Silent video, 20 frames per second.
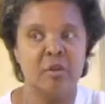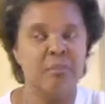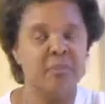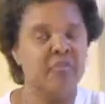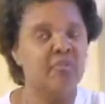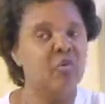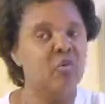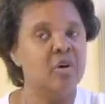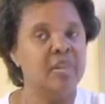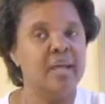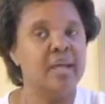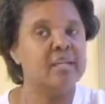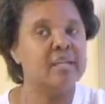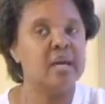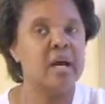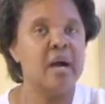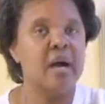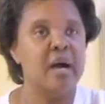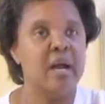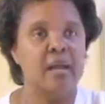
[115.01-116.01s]
And before that
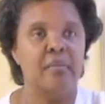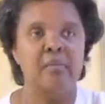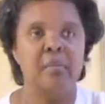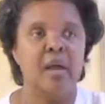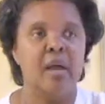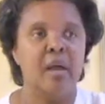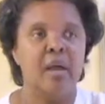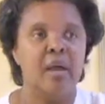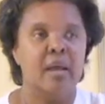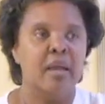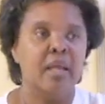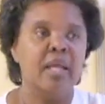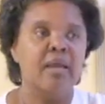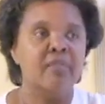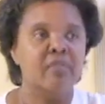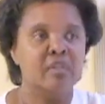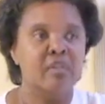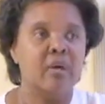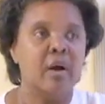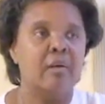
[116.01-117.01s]
time,
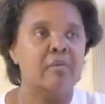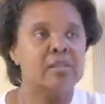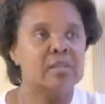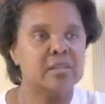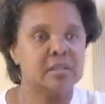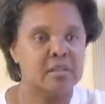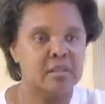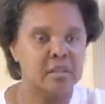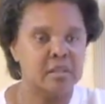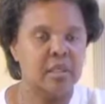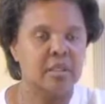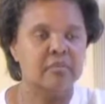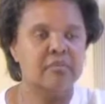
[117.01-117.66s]
even though I was